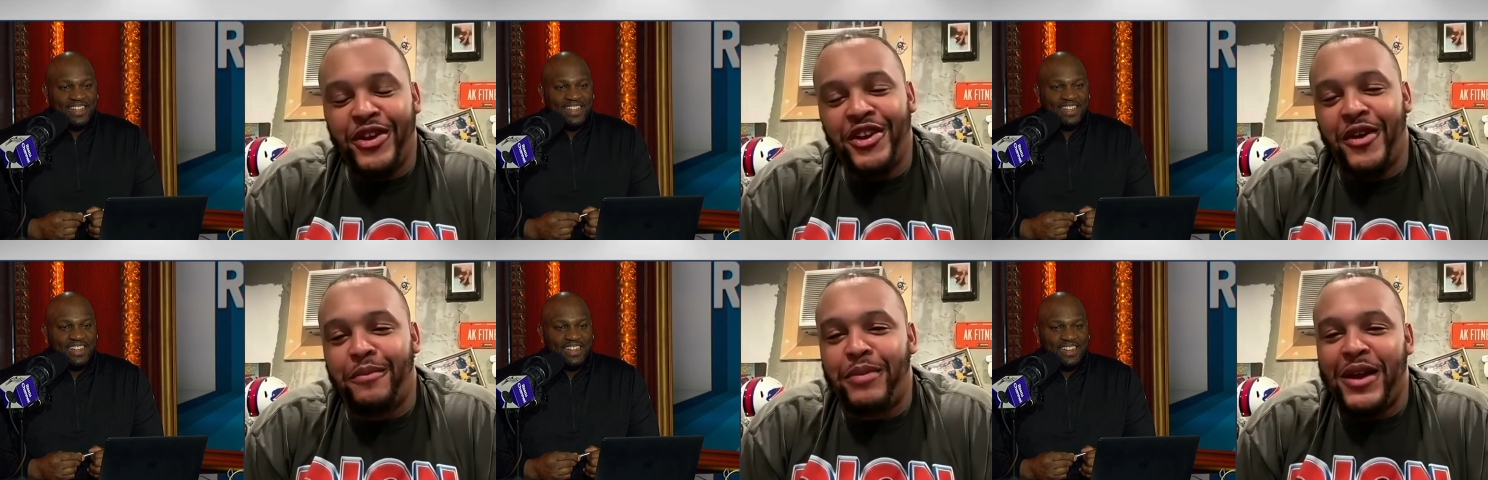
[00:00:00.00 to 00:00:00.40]

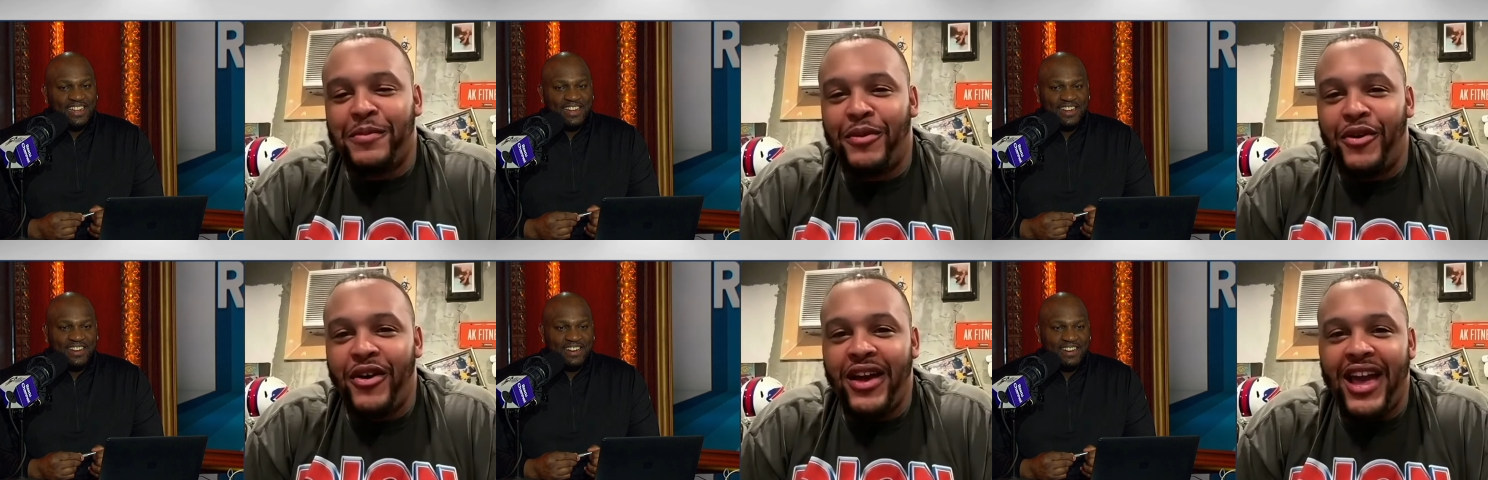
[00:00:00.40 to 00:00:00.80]
Speaker 1: And when you're a
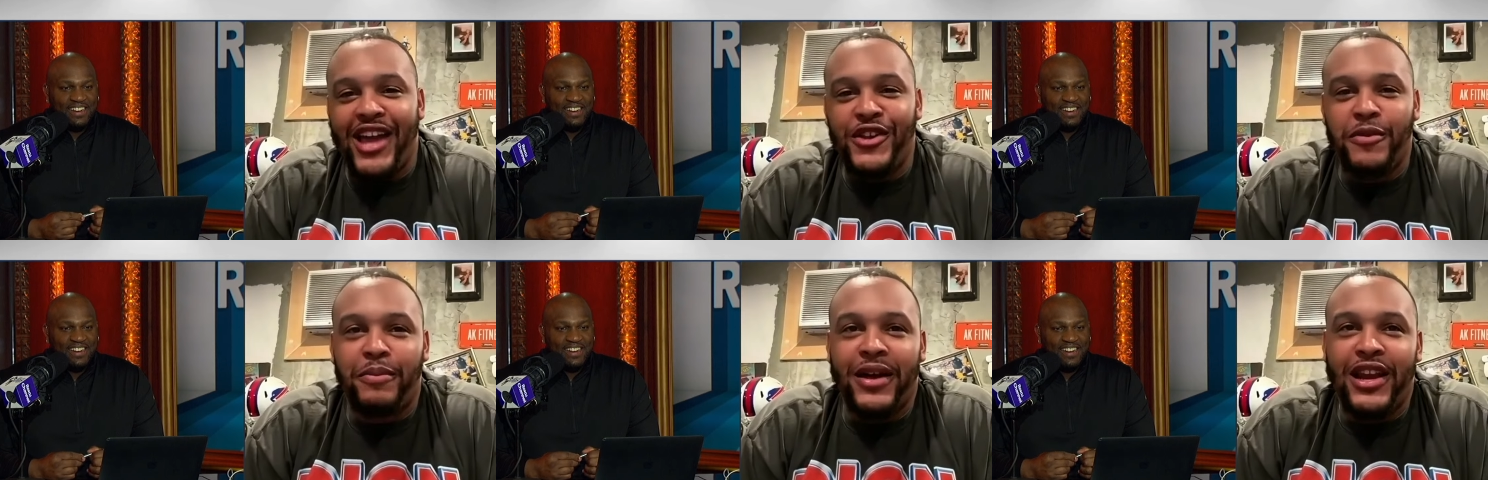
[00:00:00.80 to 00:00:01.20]
big boy
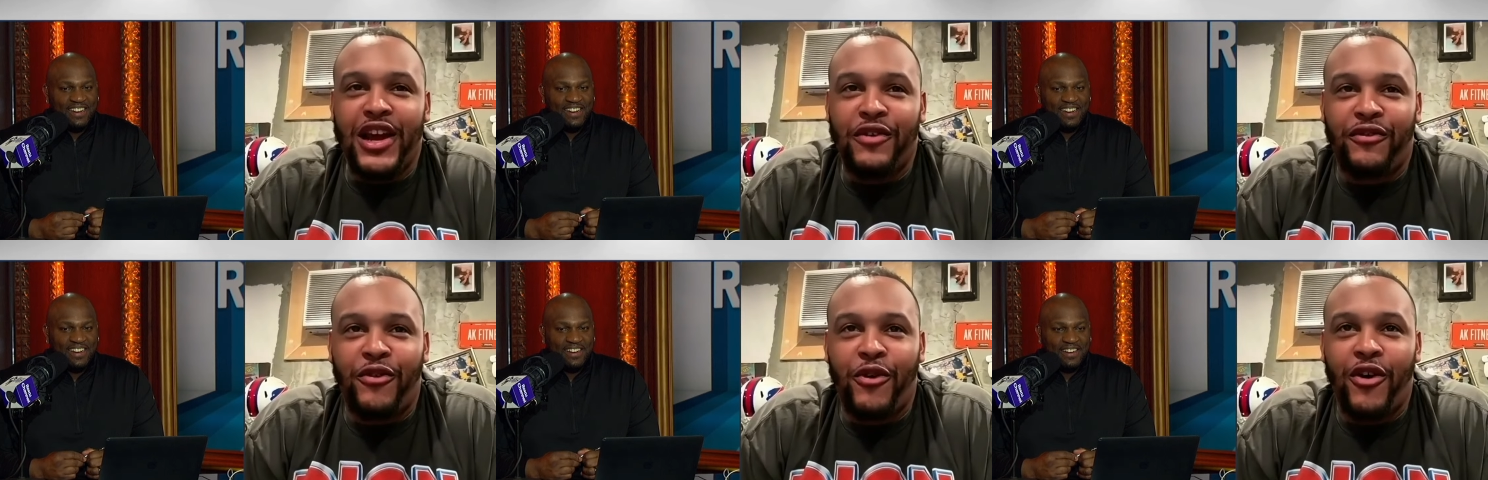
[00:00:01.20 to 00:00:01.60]
and you've
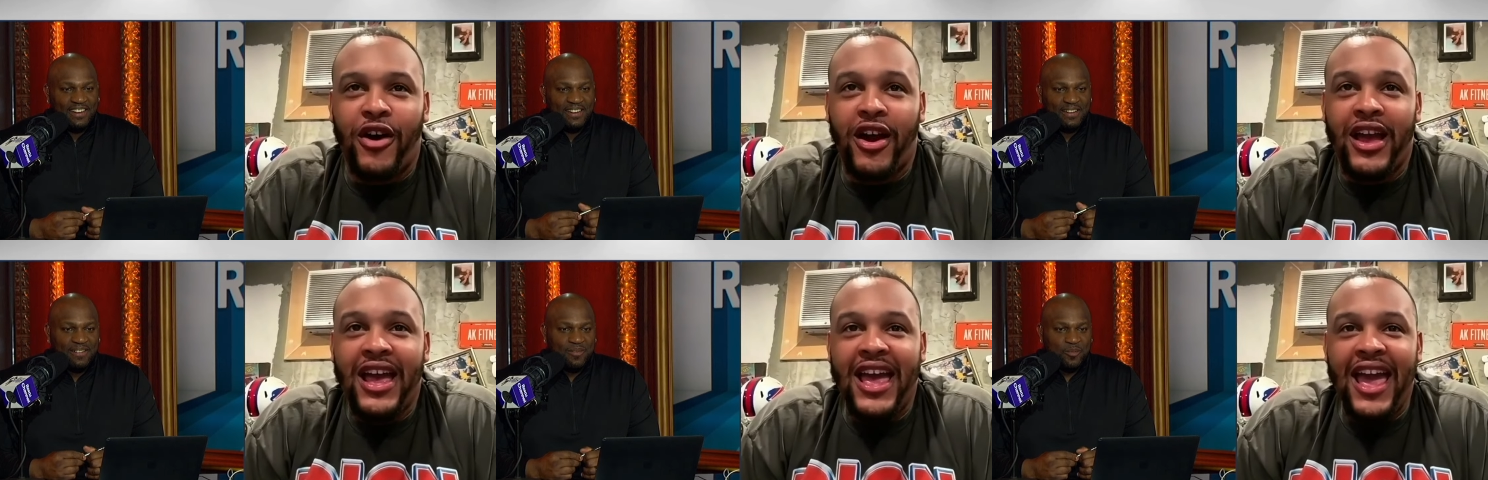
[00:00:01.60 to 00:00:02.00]
been there
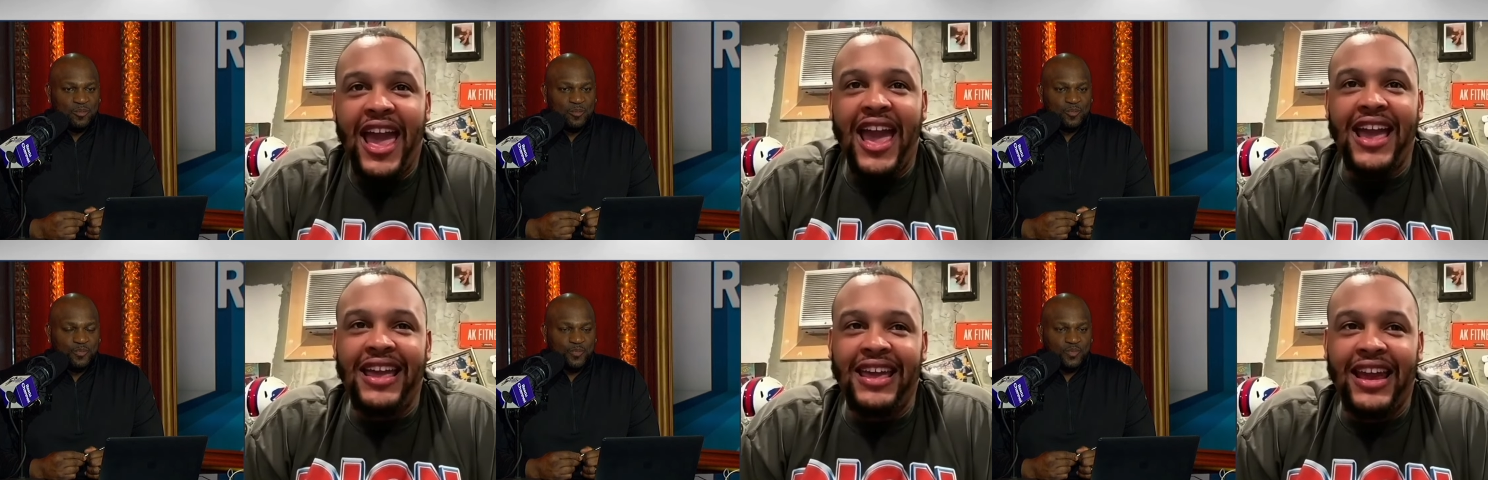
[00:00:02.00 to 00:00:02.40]
for
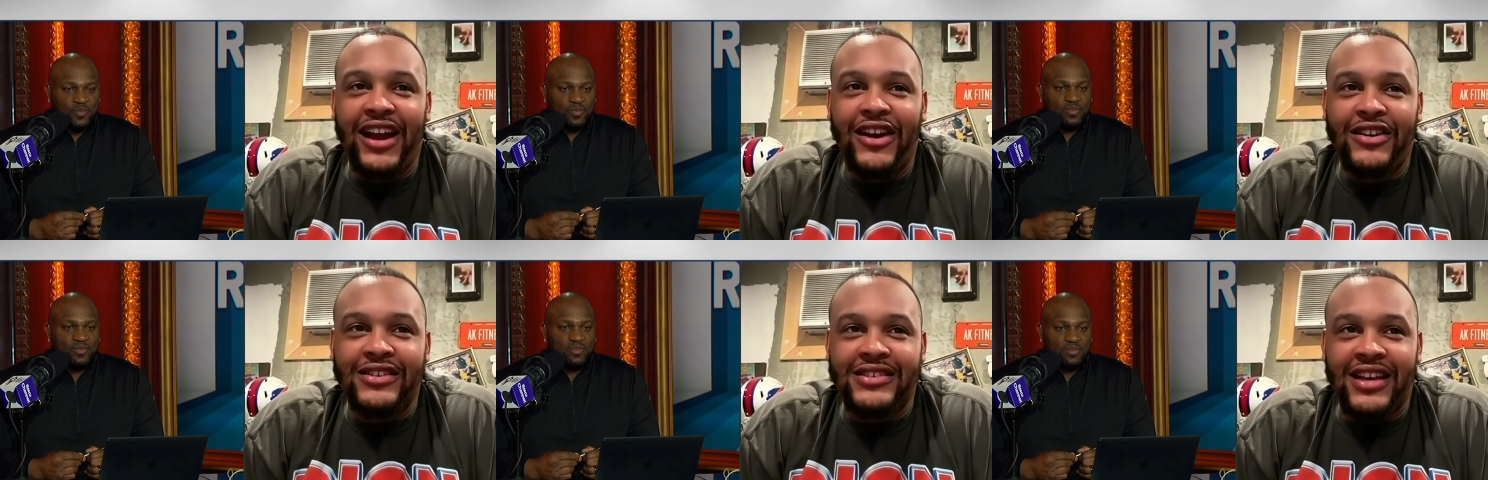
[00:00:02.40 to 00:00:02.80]
eight
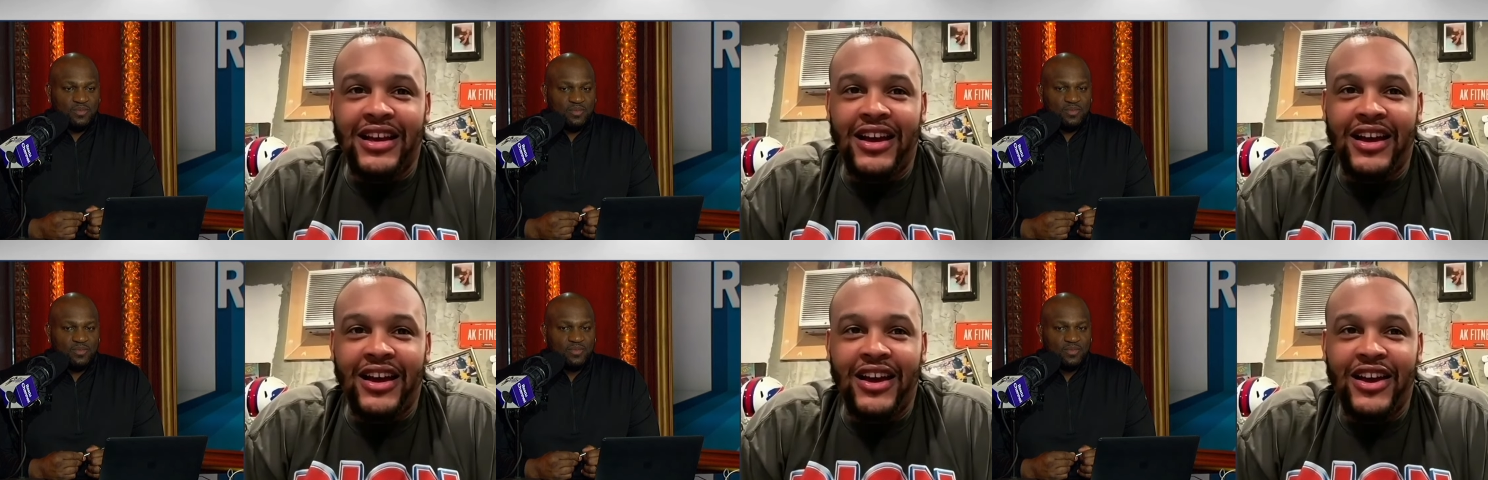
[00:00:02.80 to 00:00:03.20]
years,
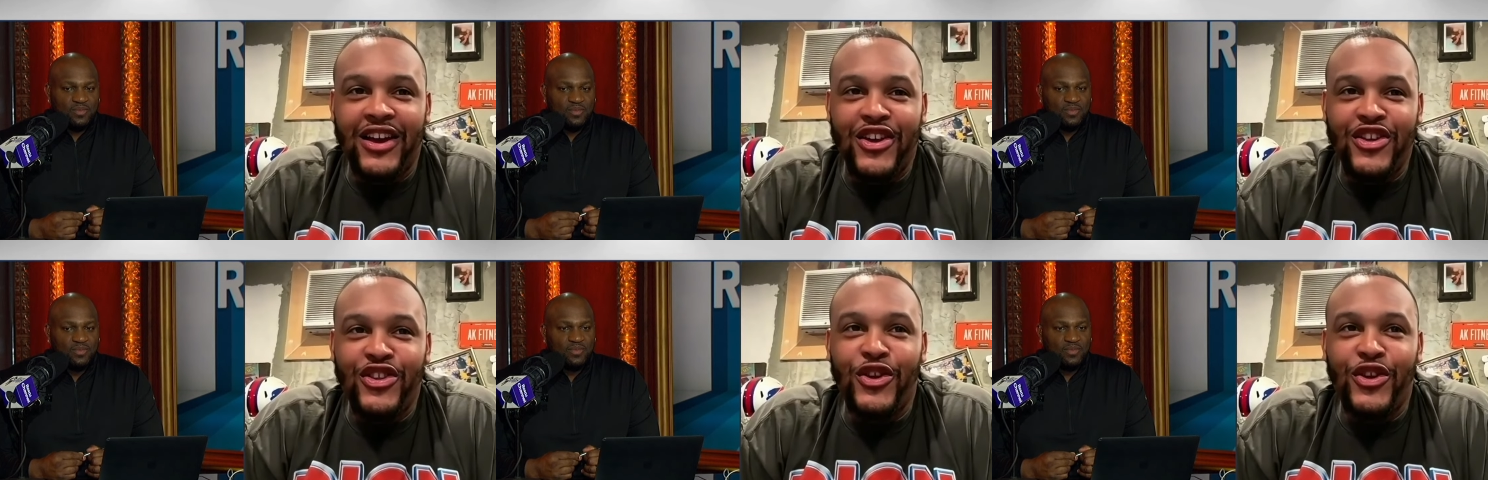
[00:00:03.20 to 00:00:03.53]
uh,